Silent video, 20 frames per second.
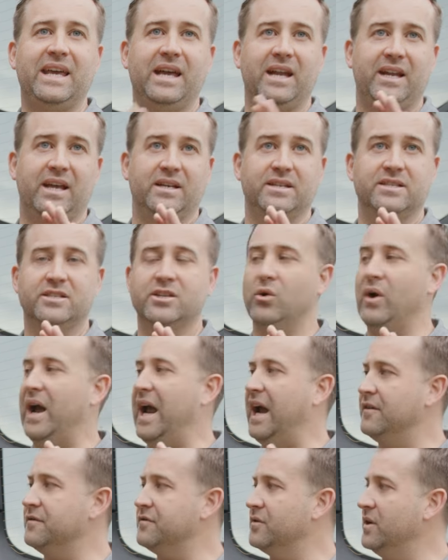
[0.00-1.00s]
kitted. So
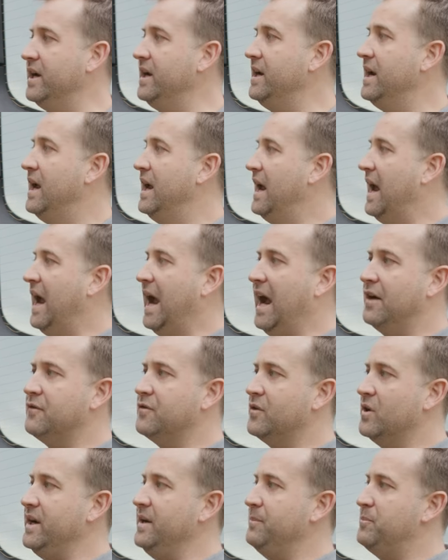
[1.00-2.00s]
every
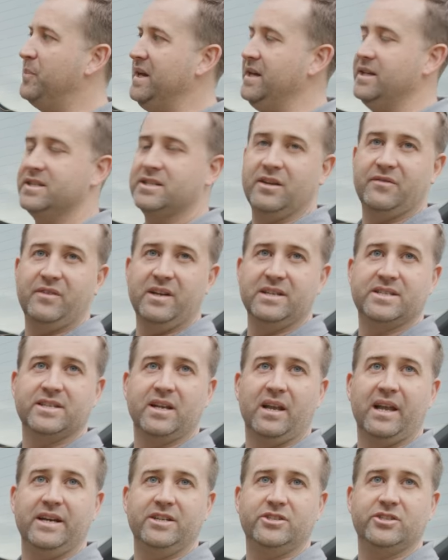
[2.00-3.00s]
piece of
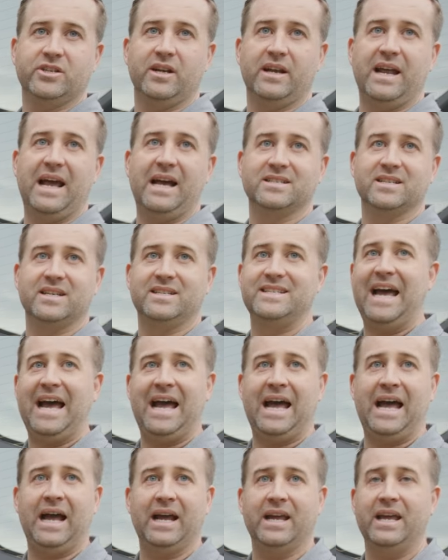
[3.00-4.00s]
insulation has a
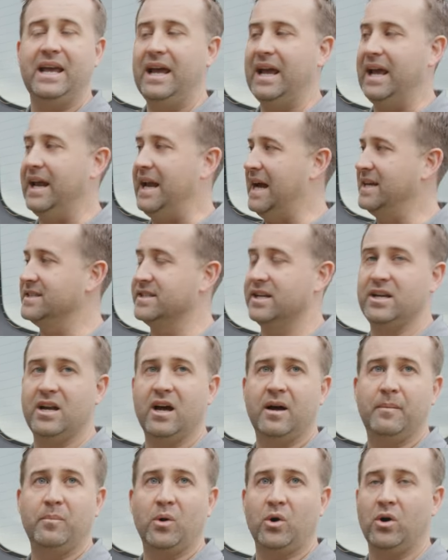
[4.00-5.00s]
tag, it has a
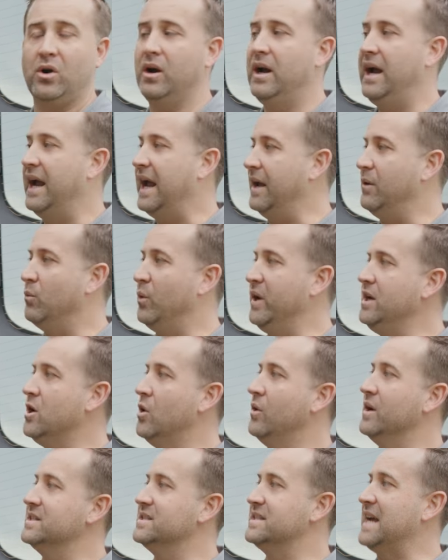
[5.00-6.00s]
number, we
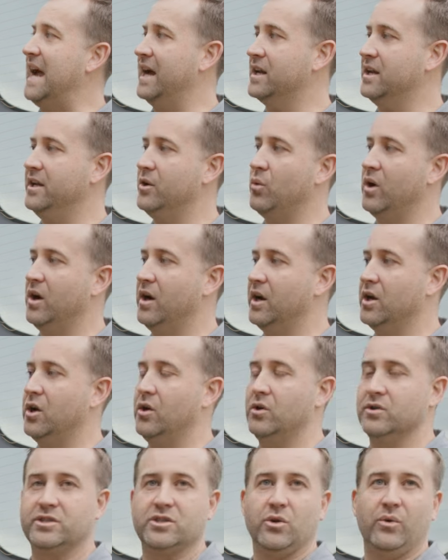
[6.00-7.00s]
know exactly where it
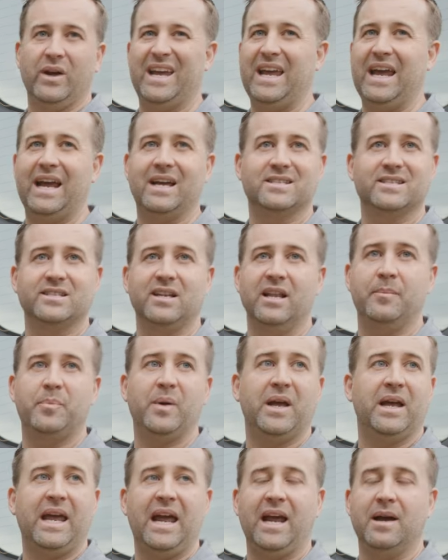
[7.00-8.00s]
goes. So it can't slip,
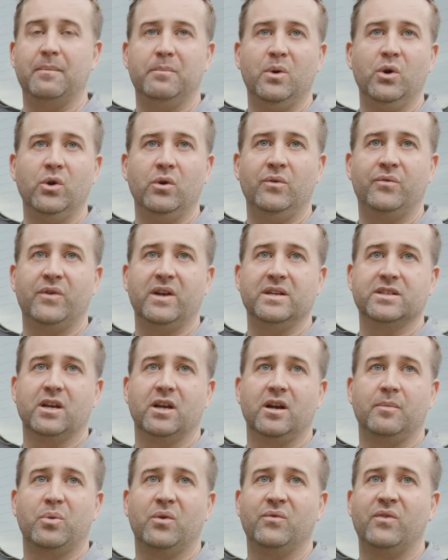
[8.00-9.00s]
it can't move, it's
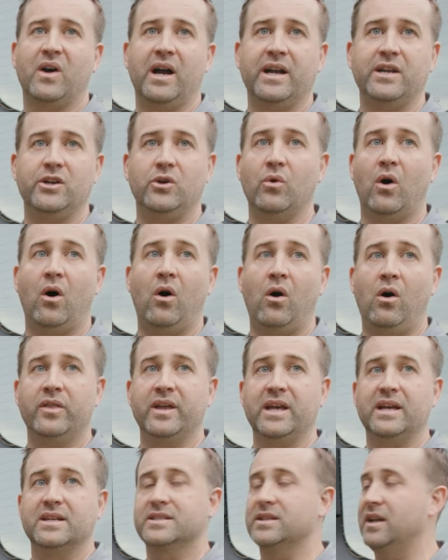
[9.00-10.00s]
gonna provide you all
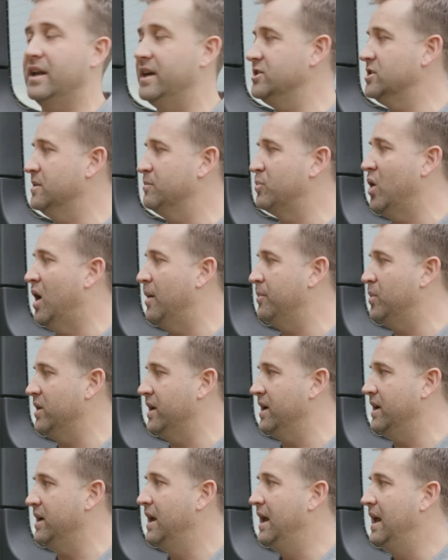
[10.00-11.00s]
the insulation
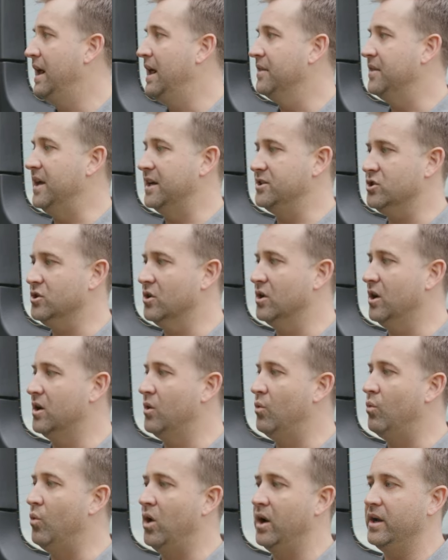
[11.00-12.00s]
property that you're
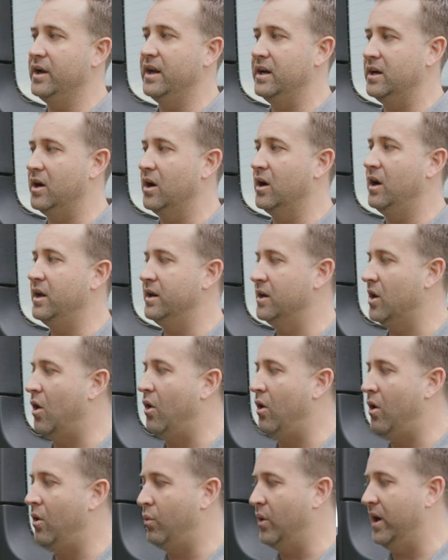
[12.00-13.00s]
gonna want in an
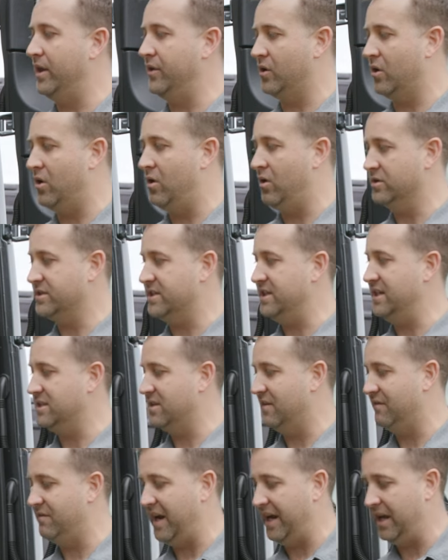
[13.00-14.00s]
all-weather,
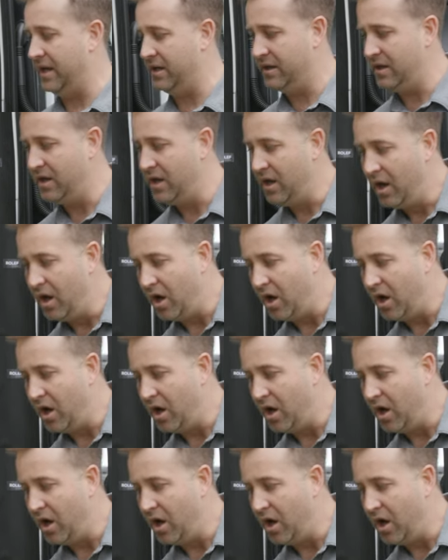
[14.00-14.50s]
all-season van.